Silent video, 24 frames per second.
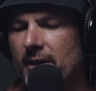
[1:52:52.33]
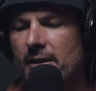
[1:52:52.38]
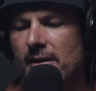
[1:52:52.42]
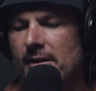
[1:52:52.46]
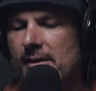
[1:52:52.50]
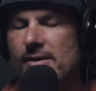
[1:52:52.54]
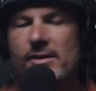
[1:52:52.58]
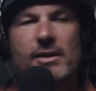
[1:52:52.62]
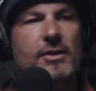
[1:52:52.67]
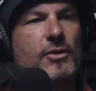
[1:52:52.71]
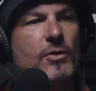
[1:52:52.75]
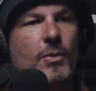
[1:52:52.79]
in a
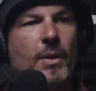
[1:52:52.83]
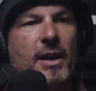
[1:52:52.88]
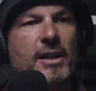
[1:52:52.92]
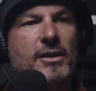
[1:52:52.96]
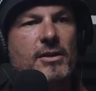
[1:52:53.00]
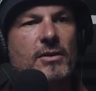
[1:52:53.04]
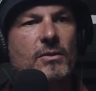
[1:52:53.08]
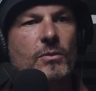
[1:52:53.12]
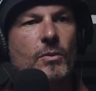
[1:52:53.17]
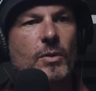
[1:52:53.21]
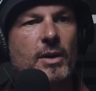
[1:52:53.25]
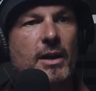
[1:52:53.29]

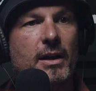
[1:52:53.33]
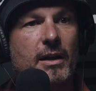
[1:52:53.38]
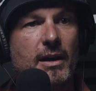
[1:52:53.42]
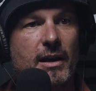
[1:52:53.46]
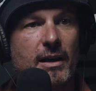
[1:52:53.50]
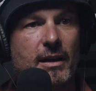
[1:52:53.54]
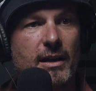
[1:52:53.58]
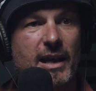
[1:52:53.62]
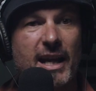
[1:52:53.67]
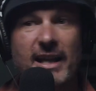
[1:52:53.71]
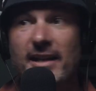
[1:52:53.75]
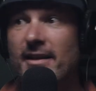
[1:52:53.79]
situation where
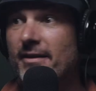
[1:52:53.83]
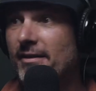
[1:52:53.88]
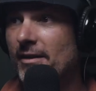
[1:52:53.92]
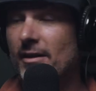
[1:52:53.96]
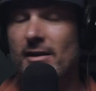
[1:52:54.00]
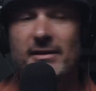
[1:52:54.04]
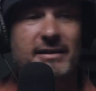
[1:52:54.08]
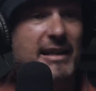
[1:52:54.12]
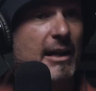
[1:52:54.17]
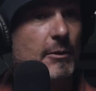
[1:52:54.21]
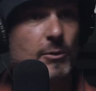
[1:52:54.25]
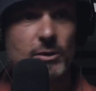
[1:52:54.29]
anything
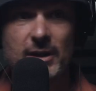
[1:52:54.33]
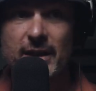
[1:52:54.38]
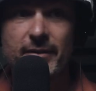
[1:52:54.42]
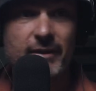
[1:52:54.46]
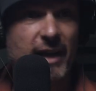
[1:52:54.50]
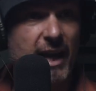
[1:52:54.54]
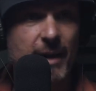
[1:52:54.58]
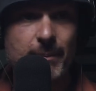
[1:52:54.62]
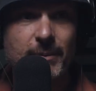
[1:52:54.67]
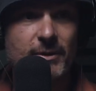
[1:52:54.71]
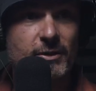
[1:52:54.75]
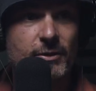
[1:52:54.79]
like that will ever
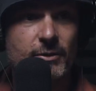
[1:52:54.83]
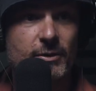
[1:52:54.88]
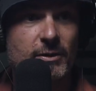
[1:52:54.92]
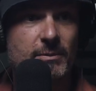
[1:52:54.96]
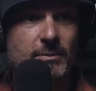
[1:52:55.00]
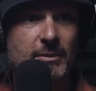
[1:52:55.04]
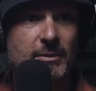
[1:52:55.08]
happen to them.